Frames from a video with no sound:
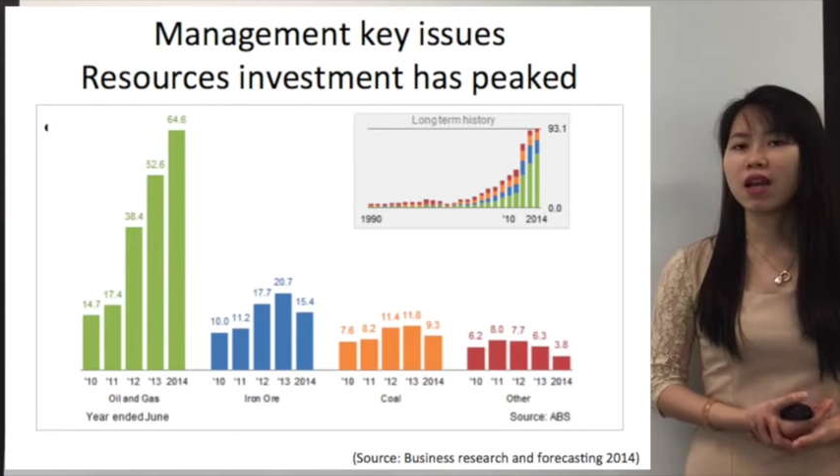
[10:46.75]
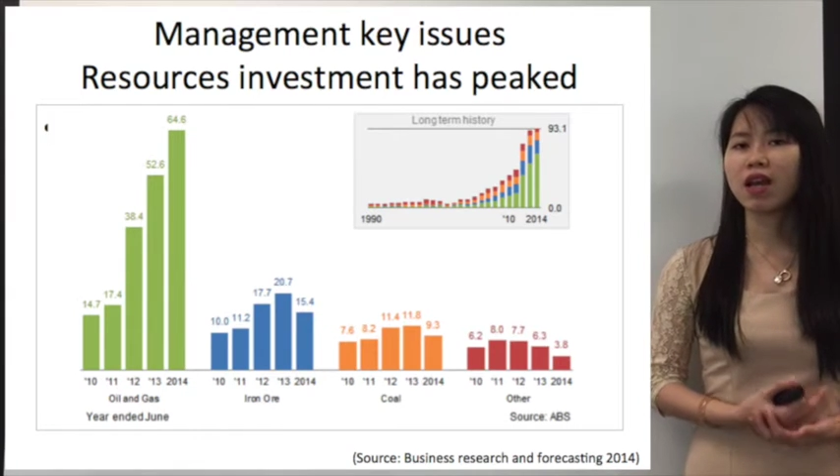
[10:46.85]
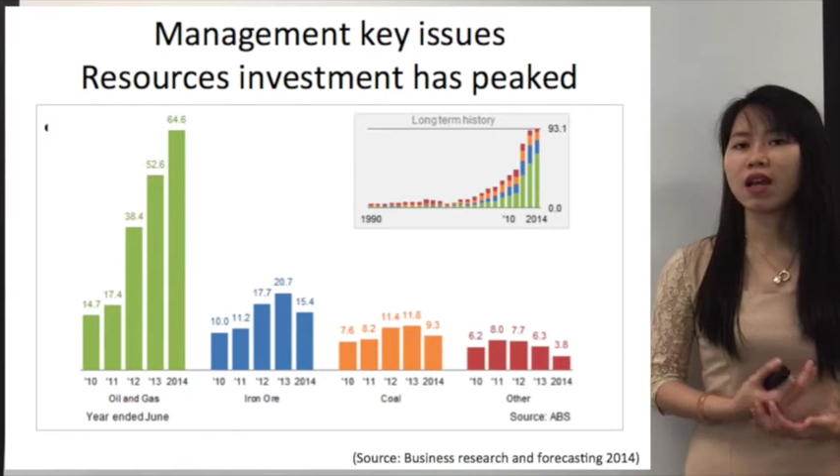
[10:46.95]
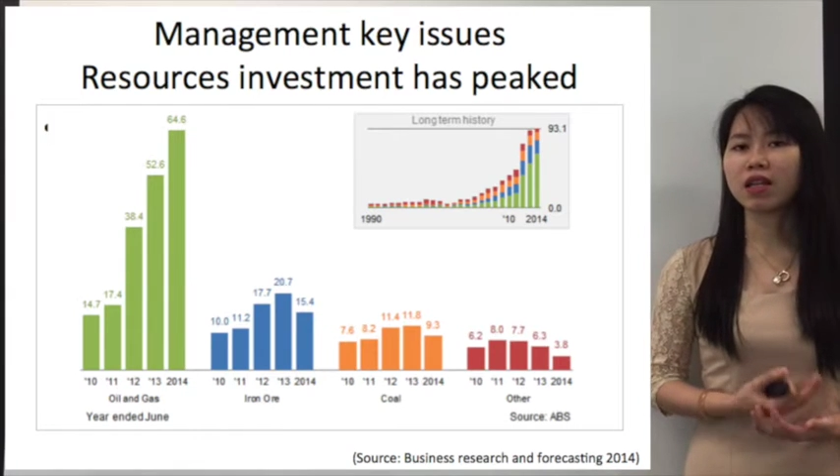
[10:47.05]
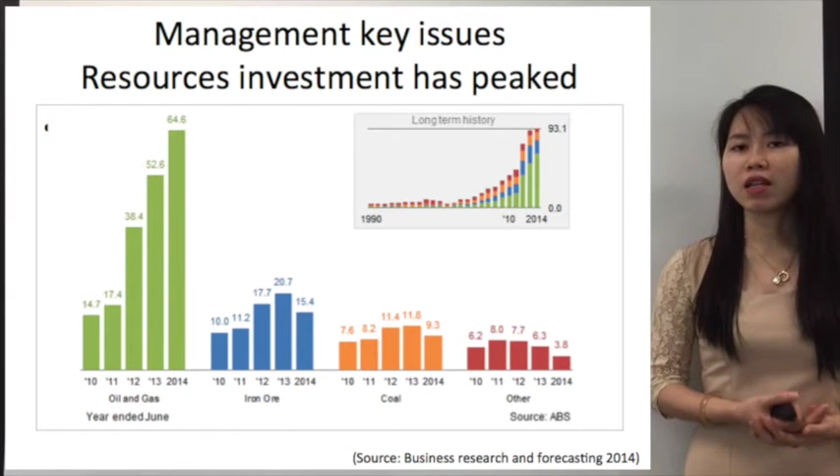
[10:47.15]

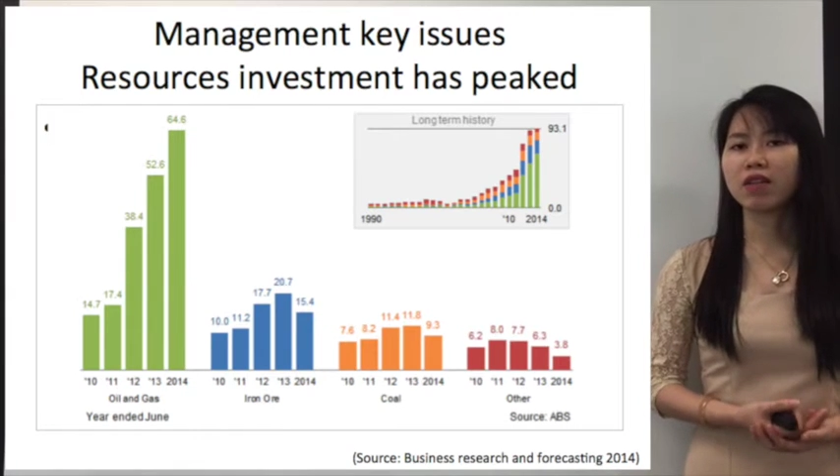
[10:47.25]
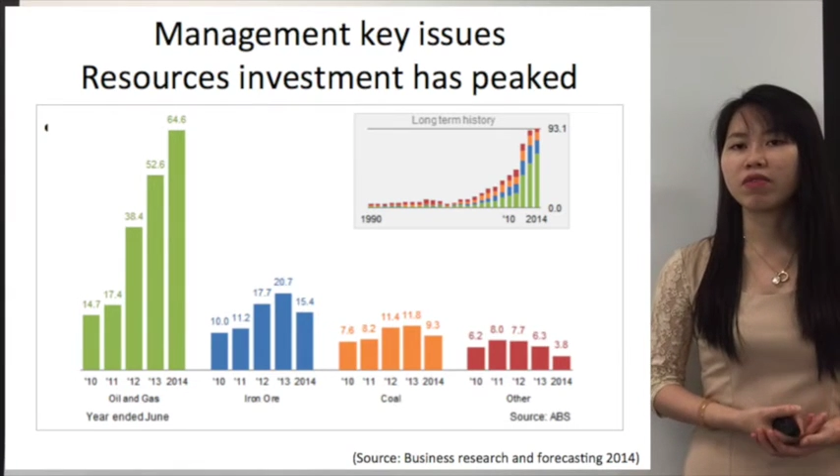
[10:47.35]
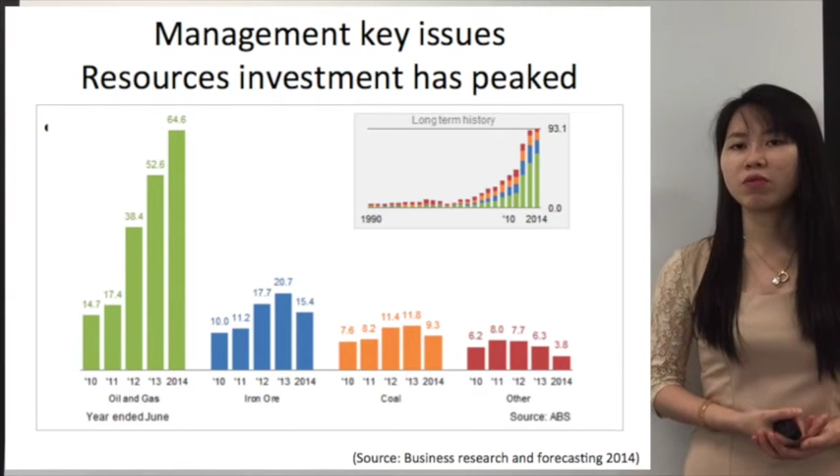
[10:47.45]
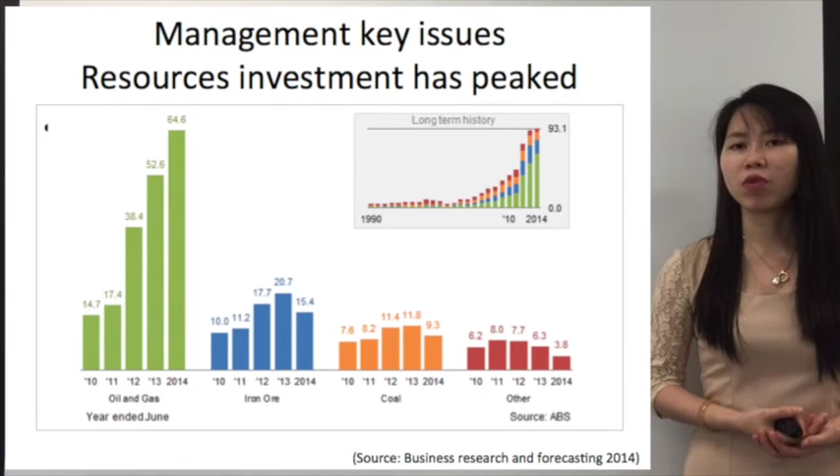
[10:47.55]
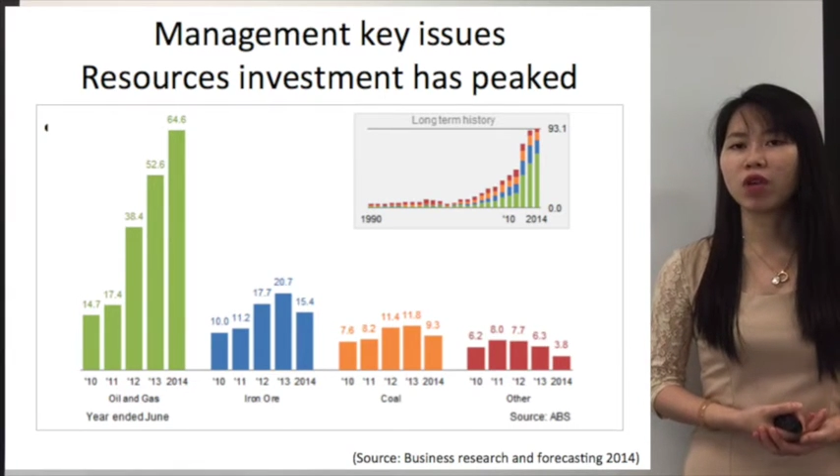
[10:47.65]
at
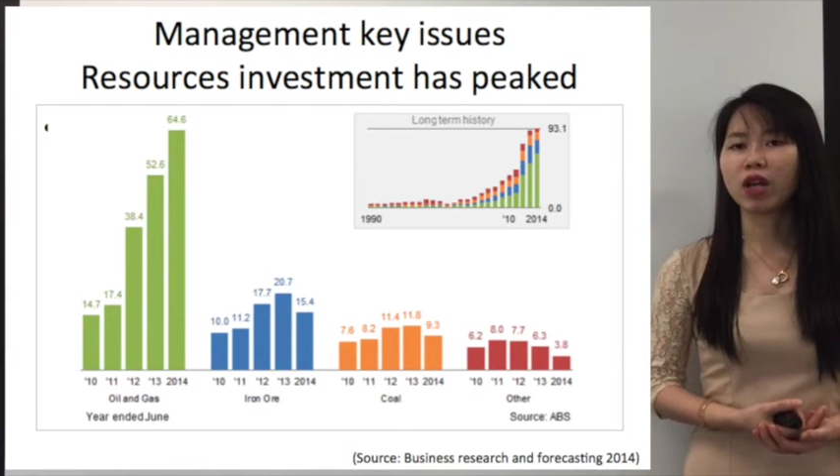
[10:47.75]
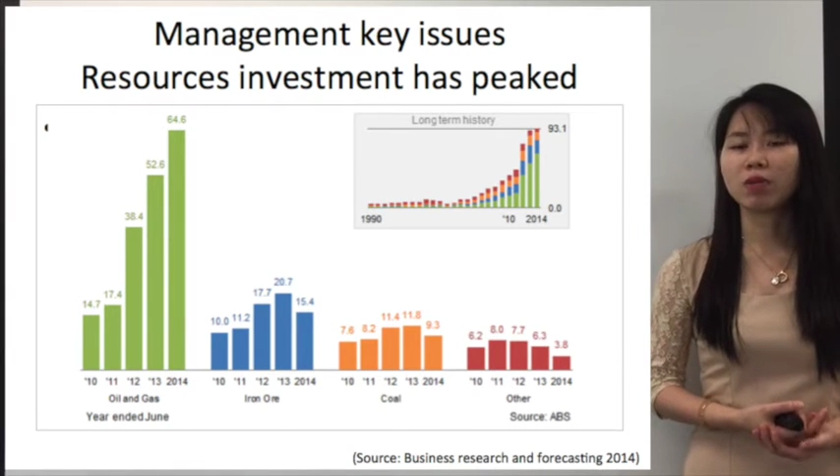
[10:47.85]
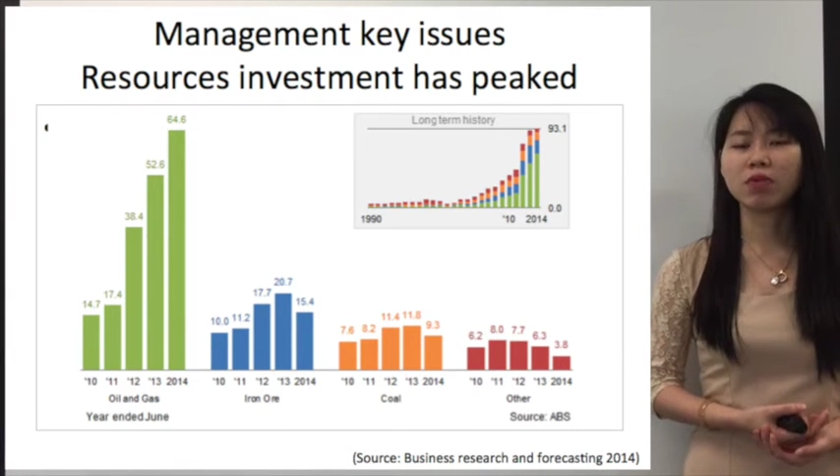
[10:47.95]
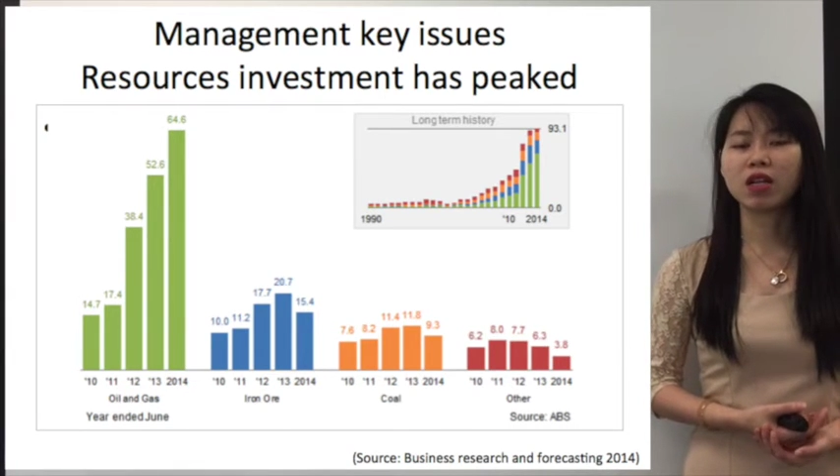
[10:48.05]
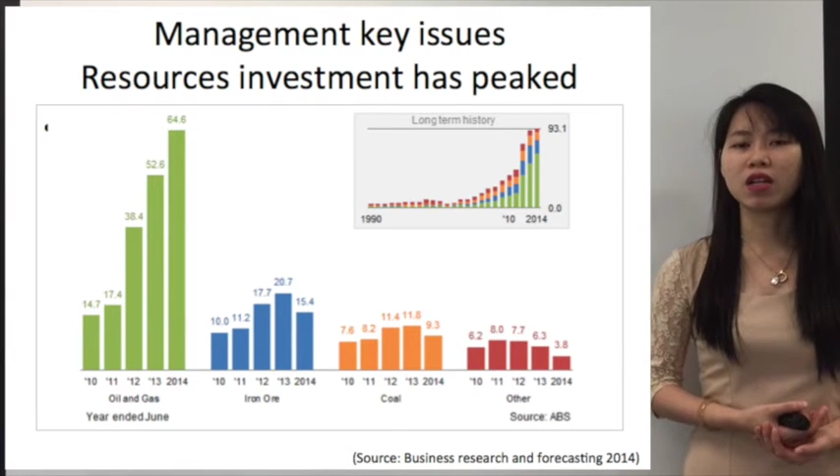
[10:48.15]
11.8
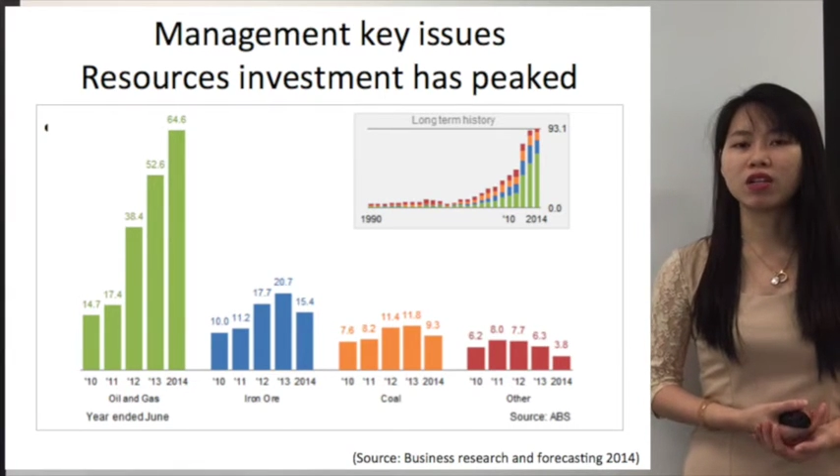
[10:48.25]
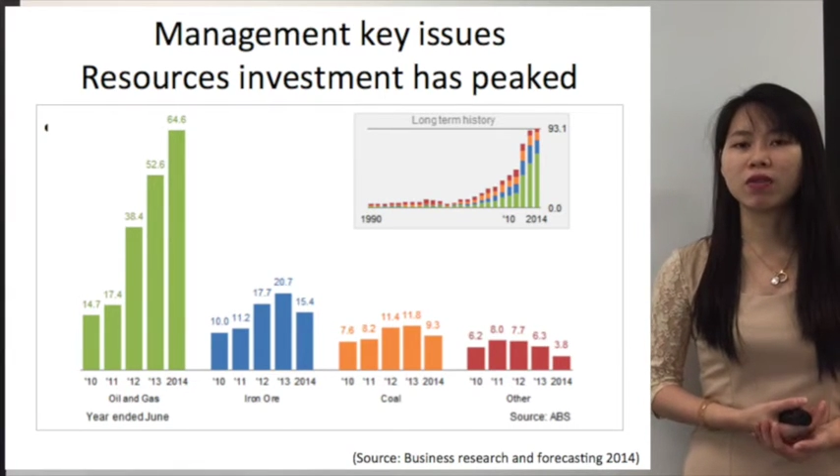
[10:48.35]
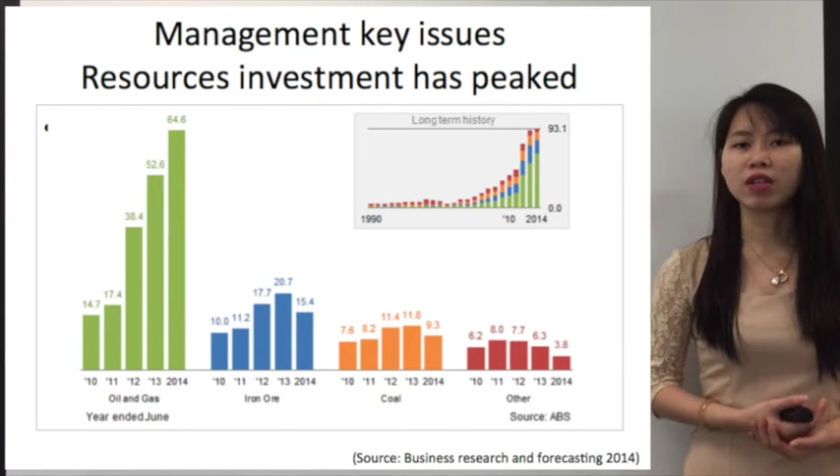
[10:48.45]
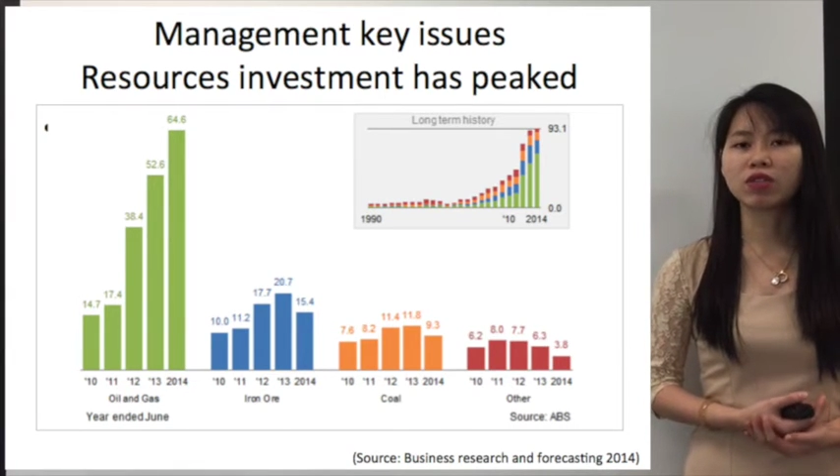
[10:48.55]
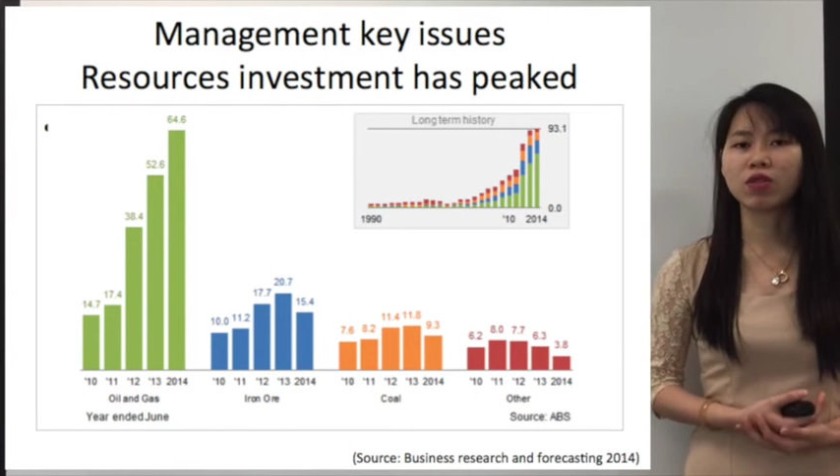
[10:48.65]
billion
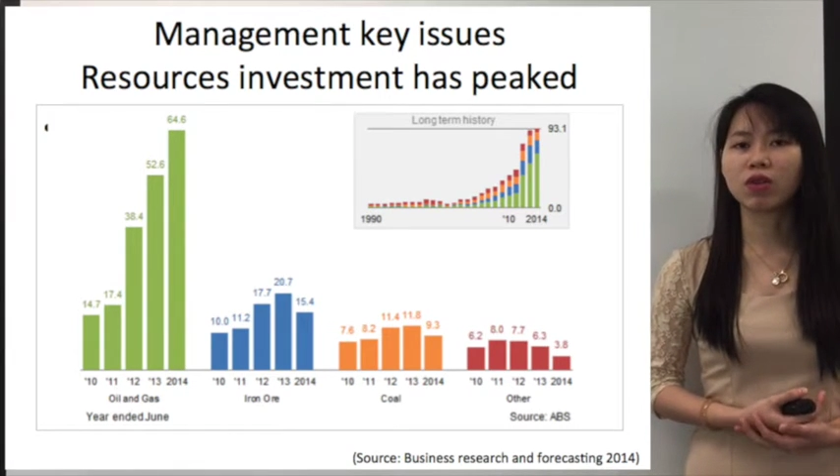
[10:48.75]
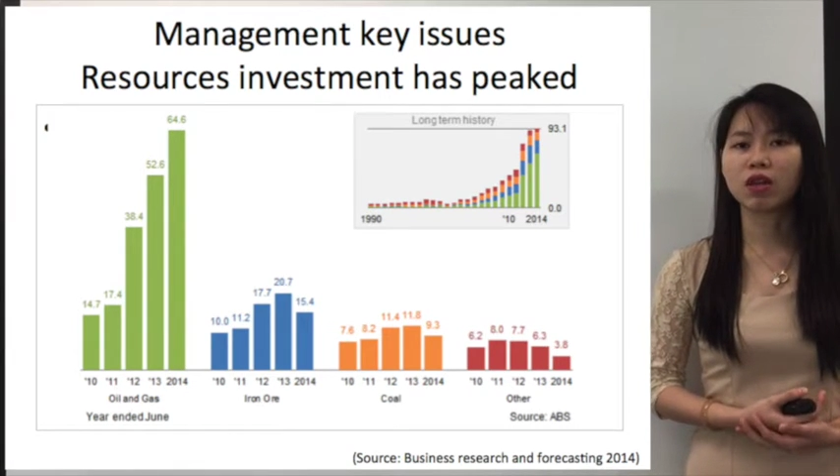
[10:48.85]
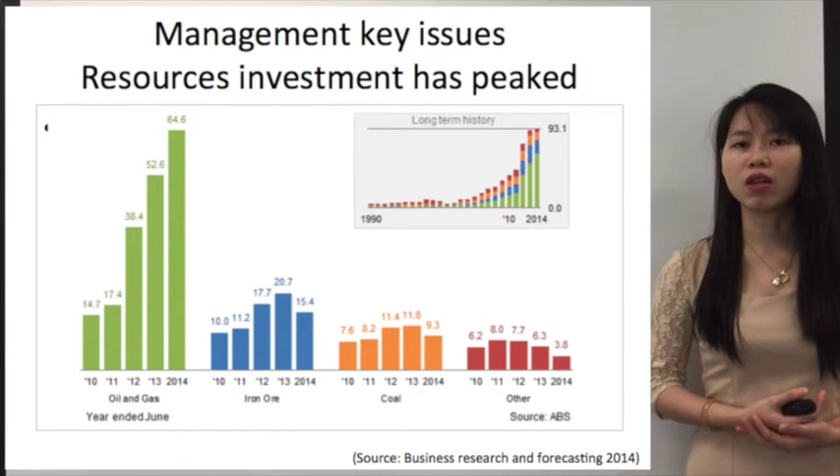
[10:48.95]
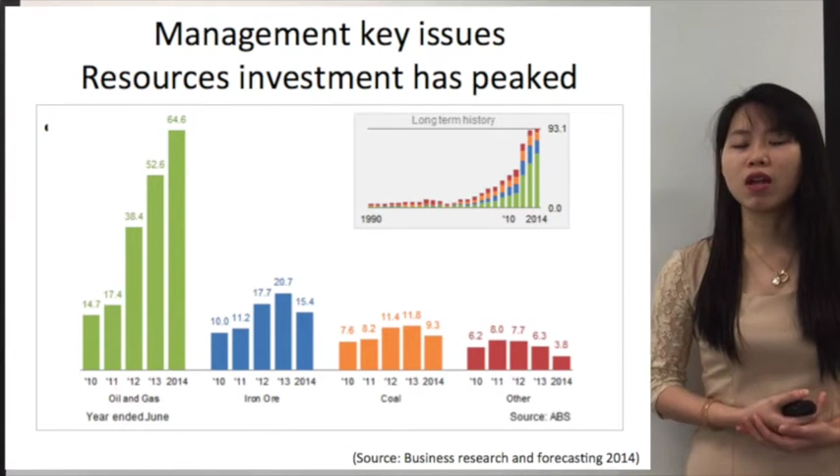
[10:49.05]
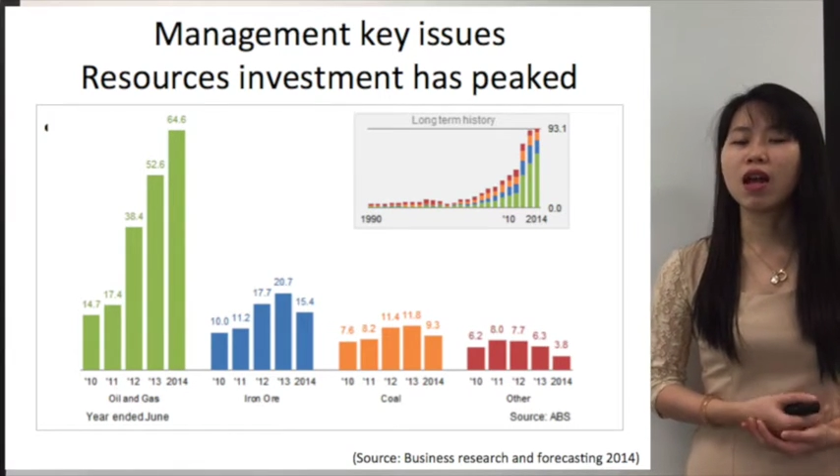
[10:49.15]
US dollar.